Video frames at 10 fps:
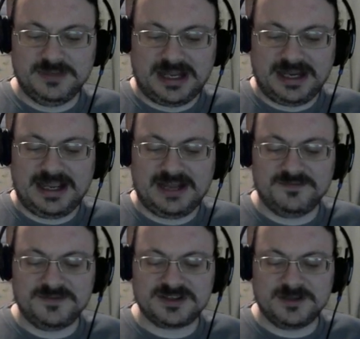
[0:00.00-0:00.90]
I have
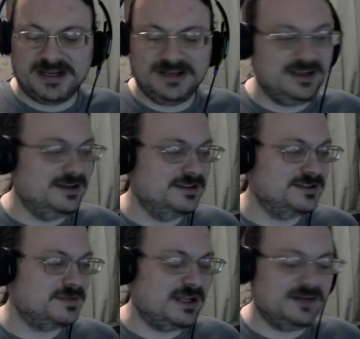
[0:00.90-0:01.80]
some
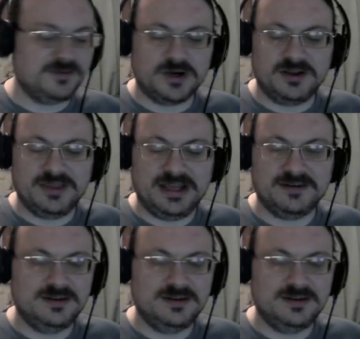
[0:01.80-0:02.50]
ideas, but I'll have to work on that.